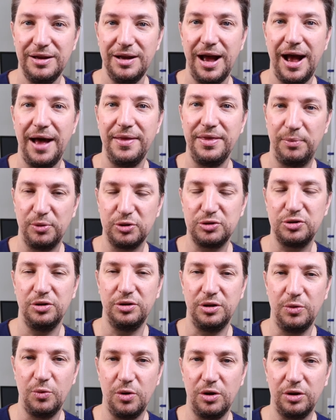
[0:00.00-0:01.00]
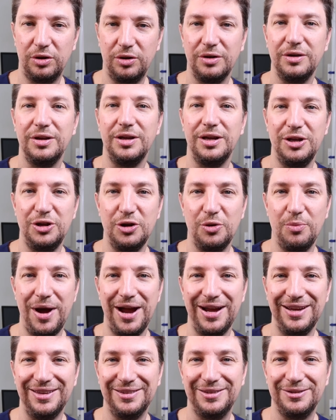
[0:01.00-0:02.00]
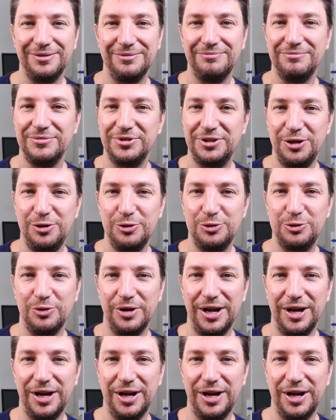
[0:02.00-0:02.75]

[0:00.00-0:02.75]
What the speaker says: and the prosthetic work in your mind. See you soon